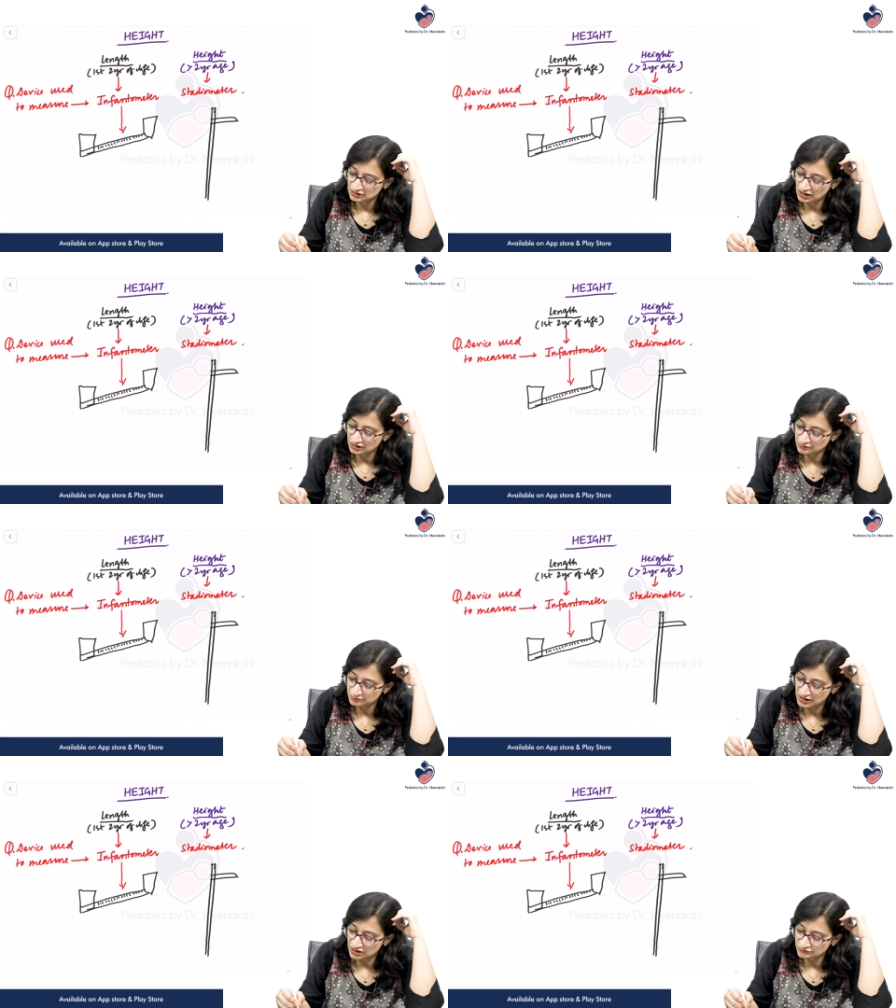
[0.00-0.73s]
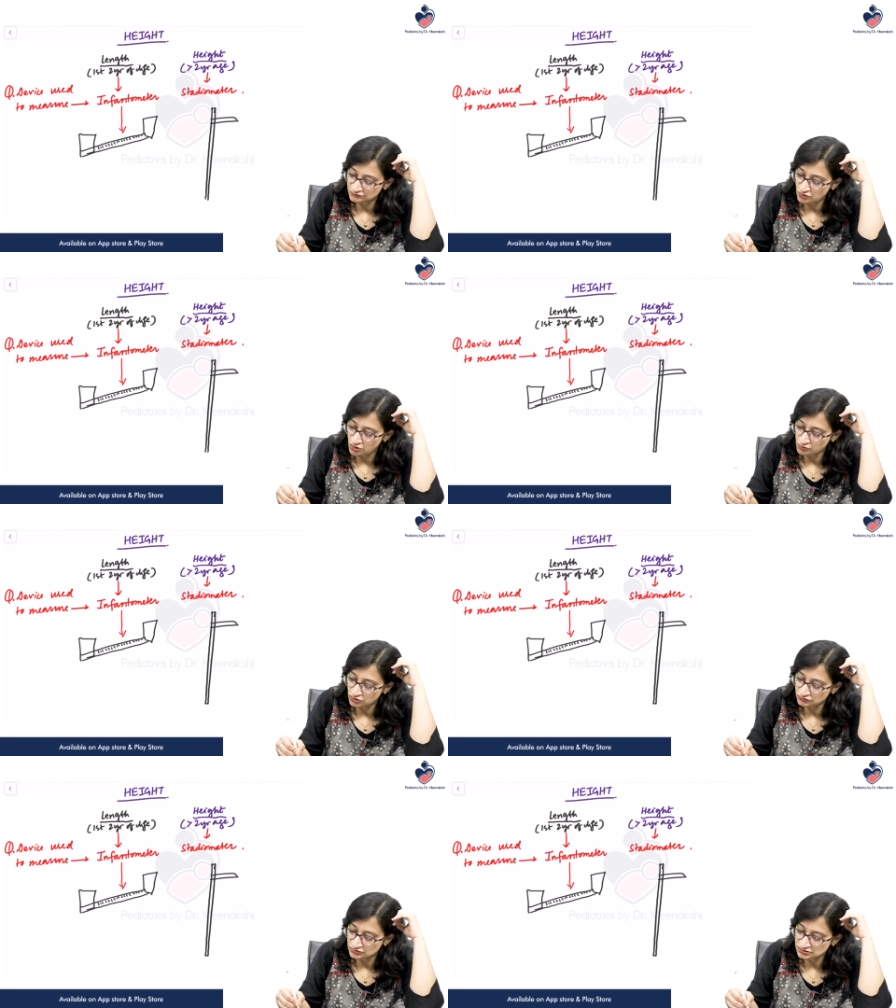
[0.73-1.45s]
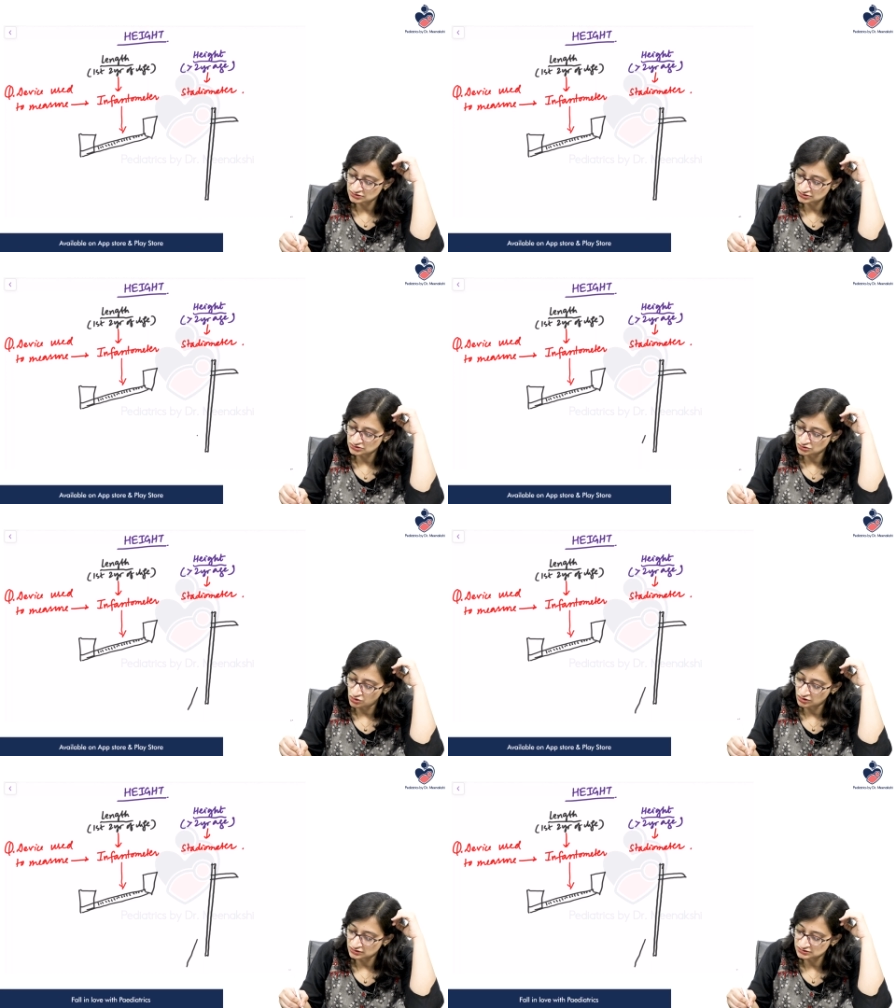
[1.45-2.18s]
and a platform on which this
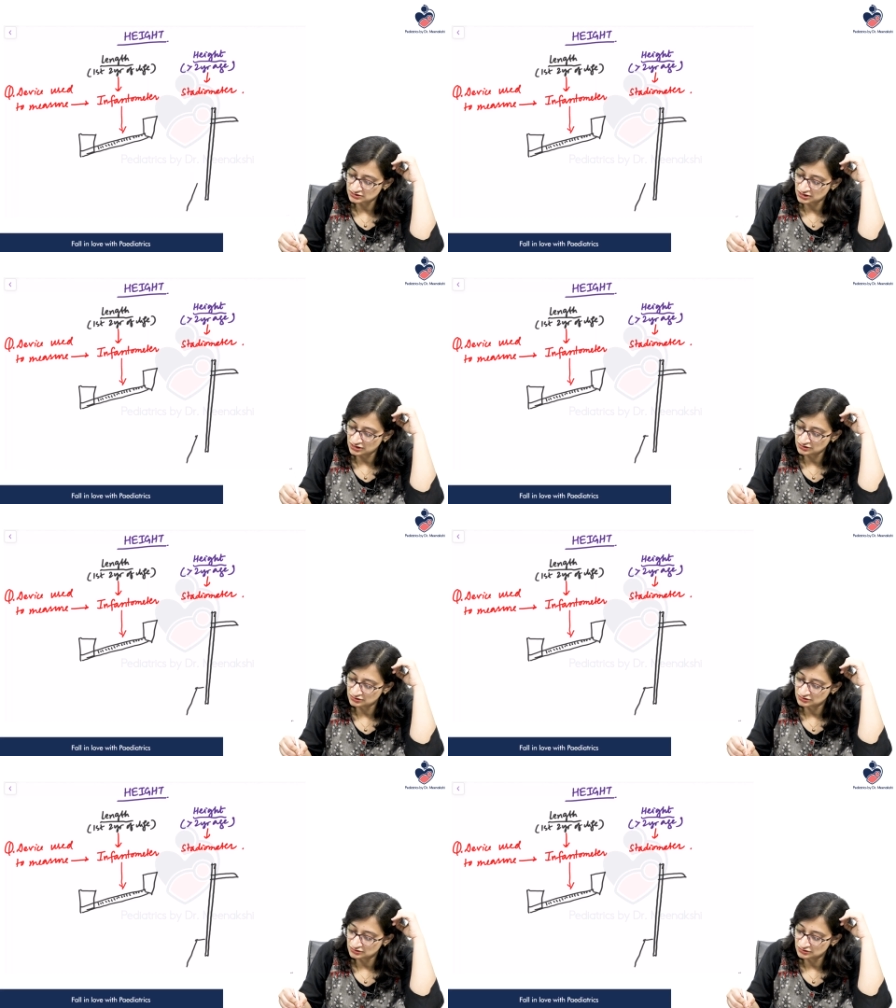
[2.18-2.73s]
rod is there.